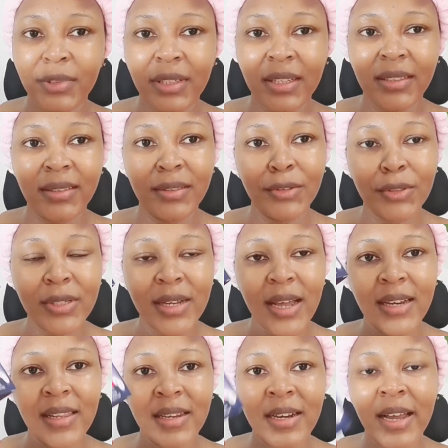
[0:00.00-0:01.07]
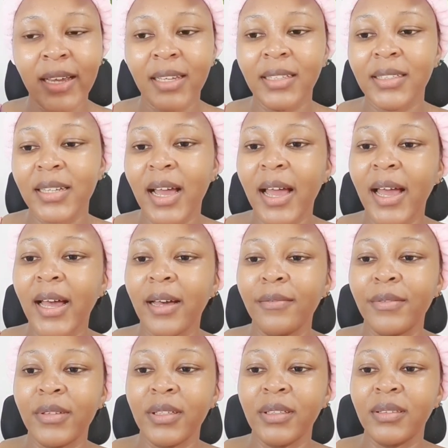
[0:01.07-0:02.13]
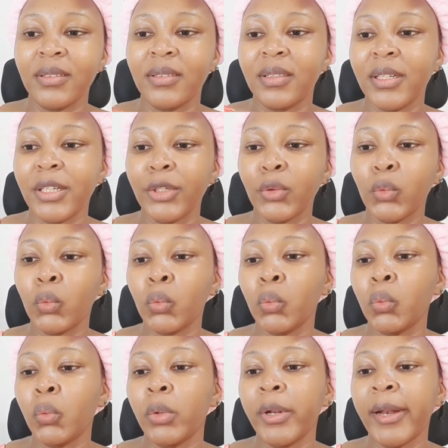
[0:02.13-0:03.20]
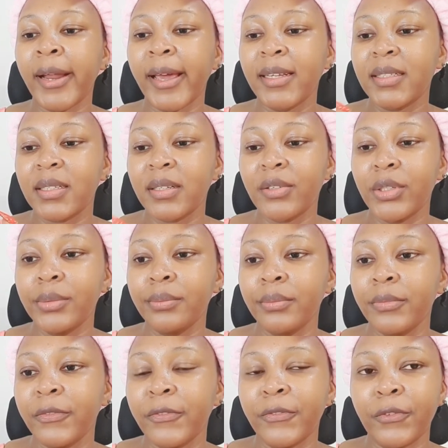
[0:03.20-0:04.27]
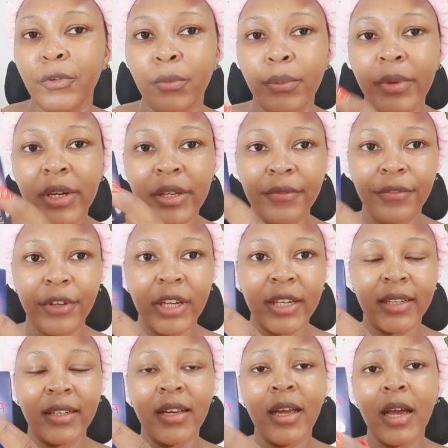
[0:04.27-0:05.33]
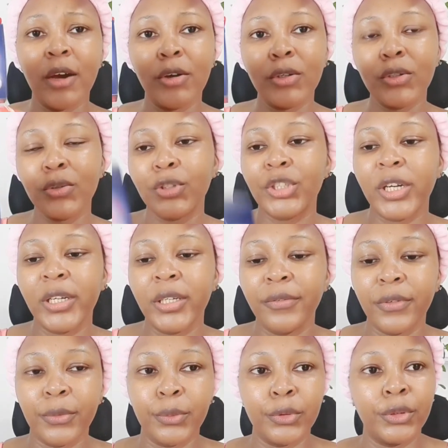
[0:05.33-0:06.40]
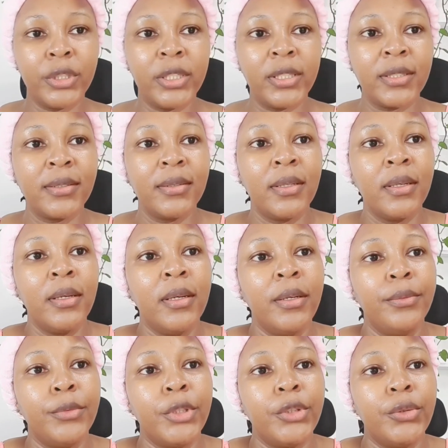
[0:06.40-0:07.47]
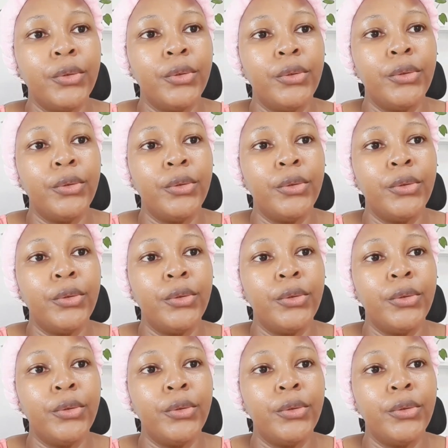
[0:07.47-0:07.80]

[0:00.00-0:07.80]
it's not at night. I have this new night cream from Nivea. I want to try Nivea products. Let me show you.